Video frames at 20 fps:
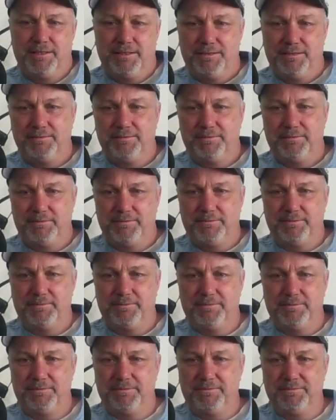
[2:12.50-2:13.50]

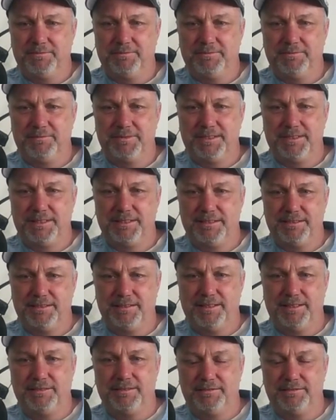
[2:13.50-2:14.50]

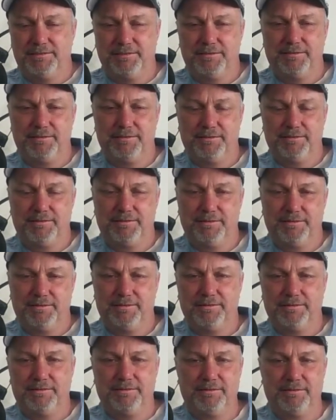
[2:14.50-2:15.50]

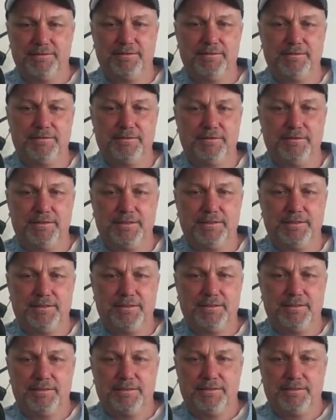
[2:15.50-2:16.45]
[no speech]